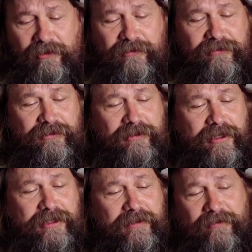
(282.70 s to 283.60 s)
closer,
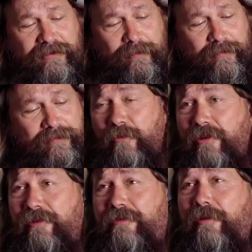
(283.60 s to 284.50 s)
and it gives us some
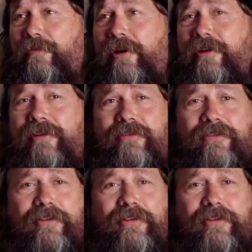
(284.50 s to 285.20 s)
really fun products to